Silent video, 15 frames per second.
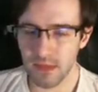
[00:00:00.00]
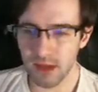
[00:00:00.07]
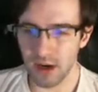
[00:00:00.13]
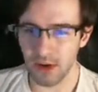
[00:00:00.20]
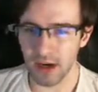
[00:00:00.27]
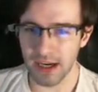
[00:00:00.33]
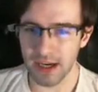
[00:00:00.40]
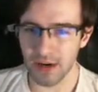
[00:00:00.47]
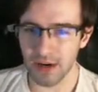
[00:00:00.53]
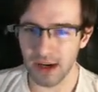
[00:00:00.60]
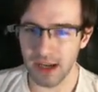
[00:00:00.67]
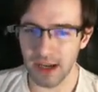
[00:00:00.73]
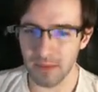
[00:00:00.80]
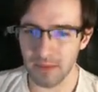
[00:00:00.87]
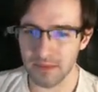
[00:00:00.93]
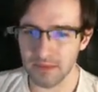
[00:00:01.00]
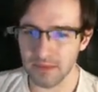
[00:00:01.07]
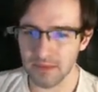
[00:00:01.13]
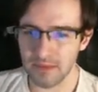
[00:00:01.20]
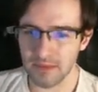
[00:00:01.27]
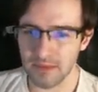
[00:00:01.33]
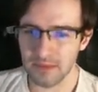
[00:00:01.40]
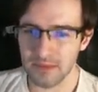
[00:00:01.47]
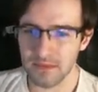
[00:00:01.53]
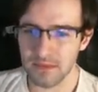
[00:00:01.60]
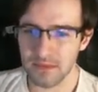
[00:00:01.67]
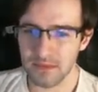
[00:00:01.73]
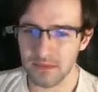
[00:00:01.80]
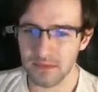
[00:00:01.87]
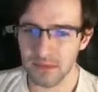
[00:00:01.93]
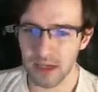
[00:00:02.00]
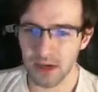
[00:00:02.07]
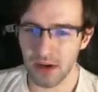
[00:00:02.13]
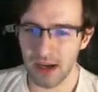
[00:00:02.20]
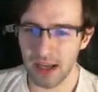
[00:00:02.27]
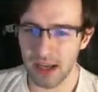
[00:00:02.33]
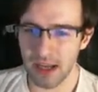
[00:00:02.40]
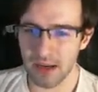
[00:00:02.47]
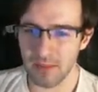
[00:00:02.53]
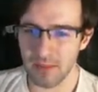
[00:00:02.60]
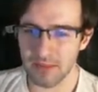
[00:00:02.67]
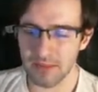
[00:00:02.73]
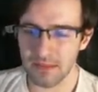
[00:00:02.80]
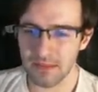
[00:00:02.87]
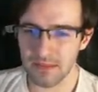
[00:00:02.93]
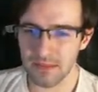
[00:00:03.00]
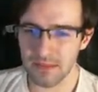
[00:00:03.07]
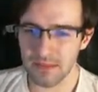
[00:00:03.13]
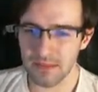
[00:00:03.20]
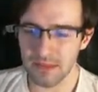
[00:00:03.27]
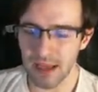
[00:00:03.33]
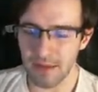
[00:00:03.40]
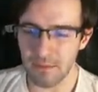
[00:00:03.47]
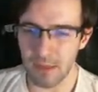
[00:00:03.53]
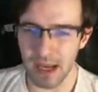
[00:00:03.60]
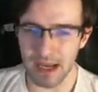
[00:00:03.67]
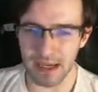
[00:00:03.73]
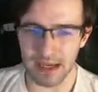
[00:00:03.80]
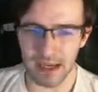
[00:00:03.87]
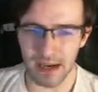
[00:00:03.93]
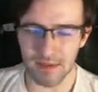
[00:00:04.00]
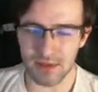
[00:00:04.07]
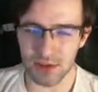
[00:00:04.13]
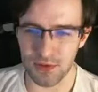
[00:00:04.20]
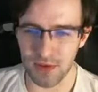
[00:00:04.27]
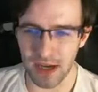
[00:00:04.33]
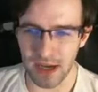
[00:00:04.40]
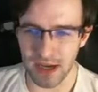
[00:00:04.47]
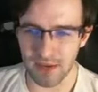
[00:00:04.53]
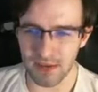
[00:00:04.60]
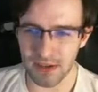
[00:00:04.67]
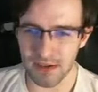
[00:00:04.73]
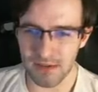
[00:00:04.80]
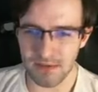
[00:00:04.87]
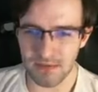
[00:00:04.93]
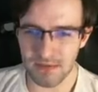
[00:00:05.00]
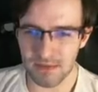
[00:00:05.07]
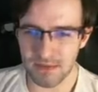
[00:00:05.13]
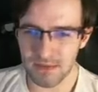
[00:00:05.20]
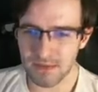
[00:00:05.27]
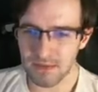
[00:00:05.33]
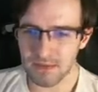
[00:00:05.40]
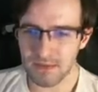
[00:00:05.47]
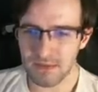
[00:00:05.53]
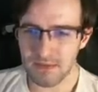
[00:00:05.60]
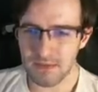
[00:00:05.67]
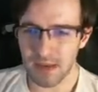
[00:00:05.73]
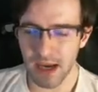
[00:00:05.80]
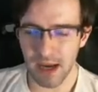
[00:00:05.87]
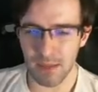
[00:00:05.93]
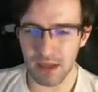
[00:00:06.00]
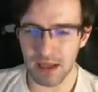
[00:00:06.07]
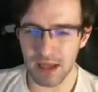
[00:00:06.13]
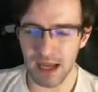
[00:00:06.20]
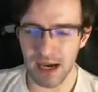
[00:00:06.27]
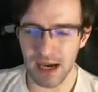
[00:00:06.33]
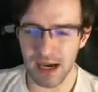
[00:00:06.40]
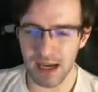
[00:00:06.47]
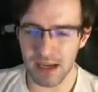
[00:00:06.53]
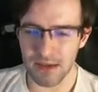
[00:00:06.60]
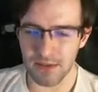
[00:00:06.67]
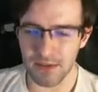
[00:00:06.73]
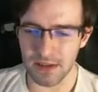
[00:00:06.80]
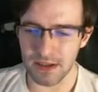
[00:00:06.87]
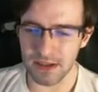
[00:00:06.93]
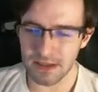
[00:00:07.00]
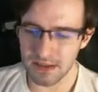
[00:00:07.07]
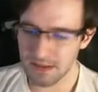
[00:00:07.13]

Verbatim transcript: All right, here I am. Here I am. I've made it. I've survived. I'm alive.